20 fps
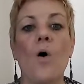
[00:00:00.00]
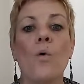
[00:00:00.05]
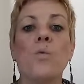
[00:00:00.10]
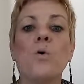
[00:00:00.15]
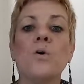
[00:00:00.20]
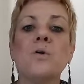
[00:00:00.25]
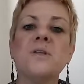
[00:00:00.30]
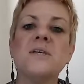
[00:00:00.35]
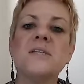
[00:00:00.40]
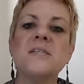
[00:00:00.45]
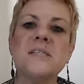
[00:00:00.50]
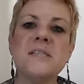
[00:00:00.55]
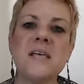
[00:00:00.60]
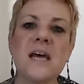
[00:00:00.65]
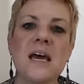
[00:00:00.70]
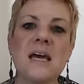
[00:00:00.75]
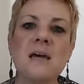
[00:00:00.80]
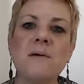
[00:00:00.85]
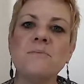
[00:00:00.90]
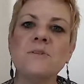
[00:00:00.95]
Will the
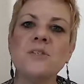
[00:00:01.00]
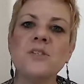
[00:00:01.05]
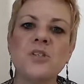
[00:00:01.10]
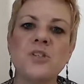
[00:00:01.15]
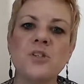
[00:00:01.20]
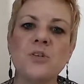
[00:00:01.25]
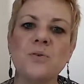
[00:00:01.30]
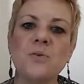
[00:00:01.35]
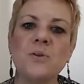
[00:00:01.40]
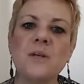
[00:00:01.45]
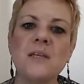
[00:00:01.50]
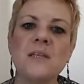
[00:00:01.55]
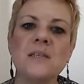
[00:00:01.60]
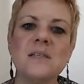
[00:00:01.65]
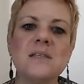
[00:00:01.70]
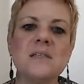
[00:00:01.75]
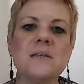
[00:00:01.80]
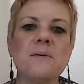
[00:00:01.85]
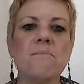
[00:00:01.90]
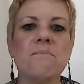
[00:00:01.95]
same
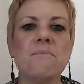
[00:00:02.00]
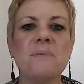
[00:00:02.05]
students